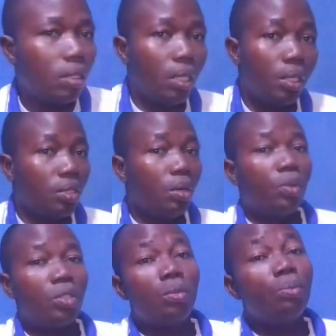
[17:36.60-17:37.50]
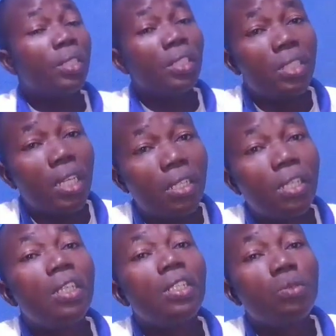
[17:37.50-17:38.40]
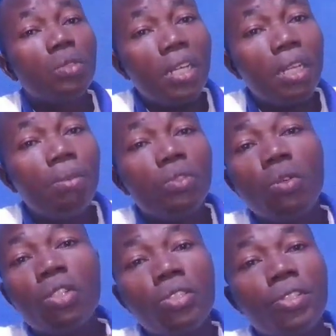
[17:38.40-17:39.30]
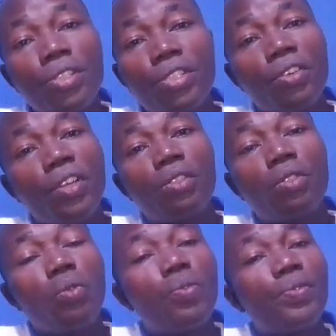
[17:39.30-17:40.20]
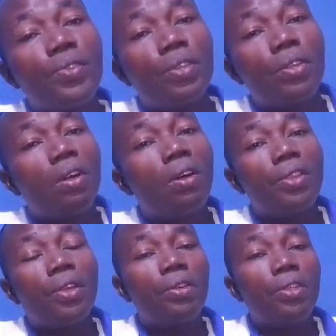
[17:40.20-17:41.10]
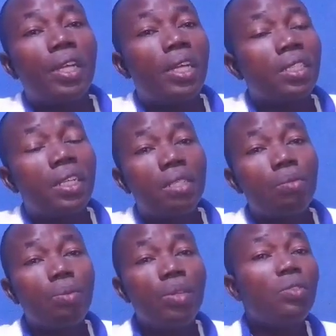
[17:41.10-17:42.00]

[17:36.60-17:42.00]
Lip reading: It's not possible. But instead, you tell them you want to increase your rent to 250 or 300, as the case may be.